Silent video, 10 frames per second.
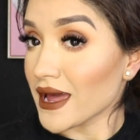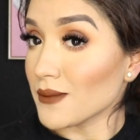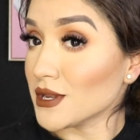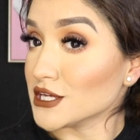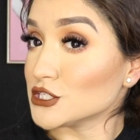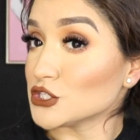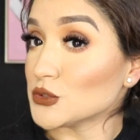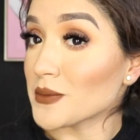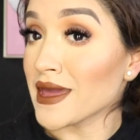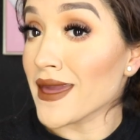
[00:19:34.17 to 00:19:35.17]
I'm going to do
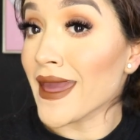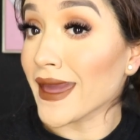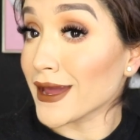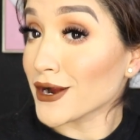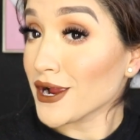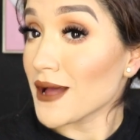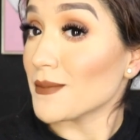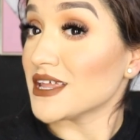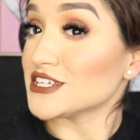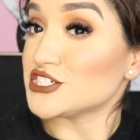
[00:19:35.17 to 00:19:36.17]
my hair, I'm
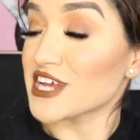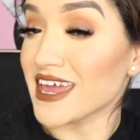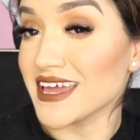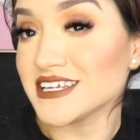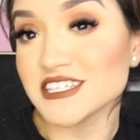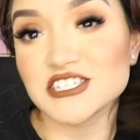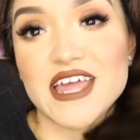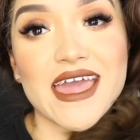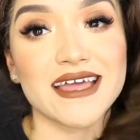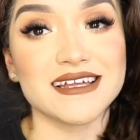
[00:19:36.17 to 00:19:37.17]
going to change,
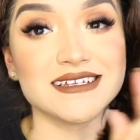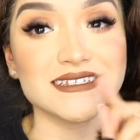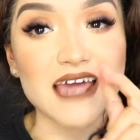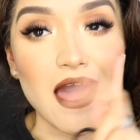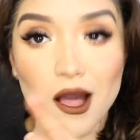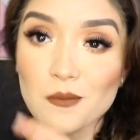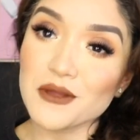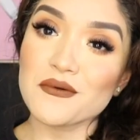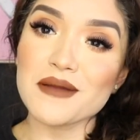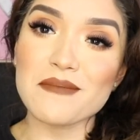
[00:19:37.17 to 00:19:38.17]
and I'll
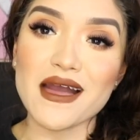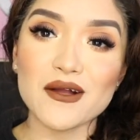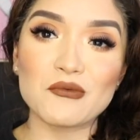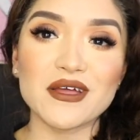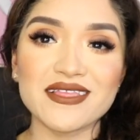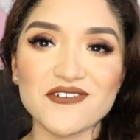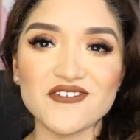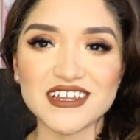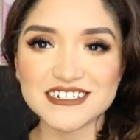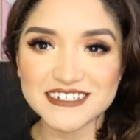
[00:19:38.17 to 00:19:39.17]
be right back with the
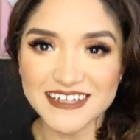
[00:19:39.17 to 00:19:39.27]
finished